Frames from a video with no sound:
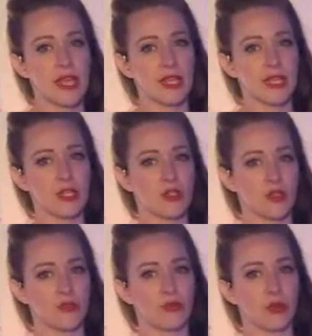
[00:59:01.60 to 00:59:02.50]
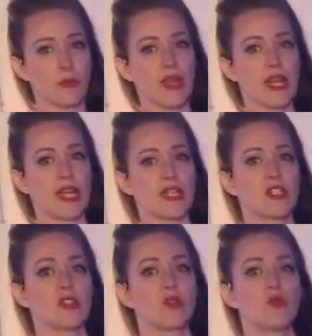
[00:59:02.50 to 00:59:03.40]
that into the floor meant I
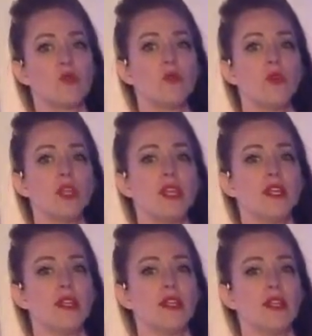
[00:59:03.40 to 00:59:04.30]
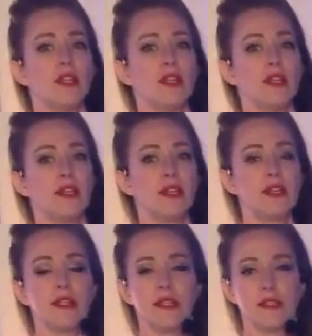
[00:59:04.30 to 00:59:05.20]
squeeze
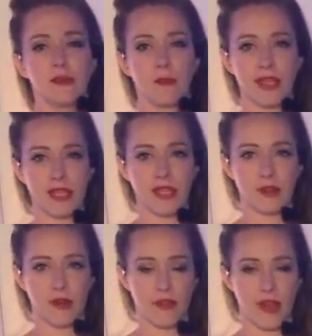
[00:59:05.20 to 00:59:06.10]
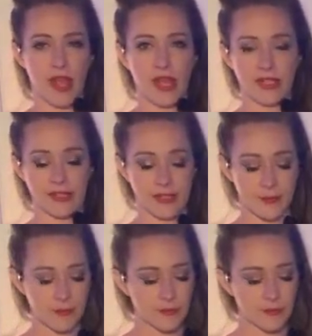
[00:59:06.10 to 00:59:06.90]
my inner thighs.